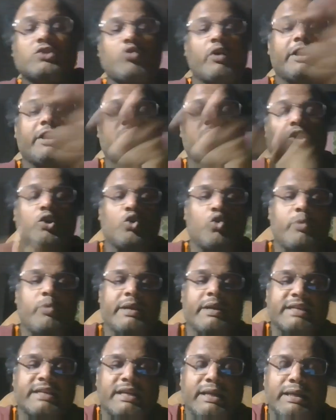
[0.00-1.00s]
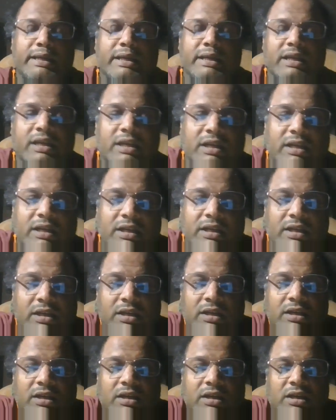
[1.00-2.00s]
going to do basically.
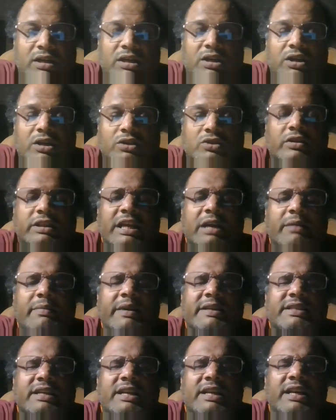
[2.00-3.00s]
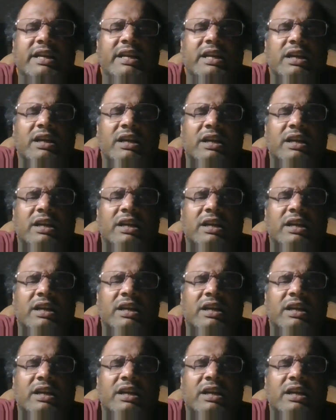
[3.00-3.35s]
So they basically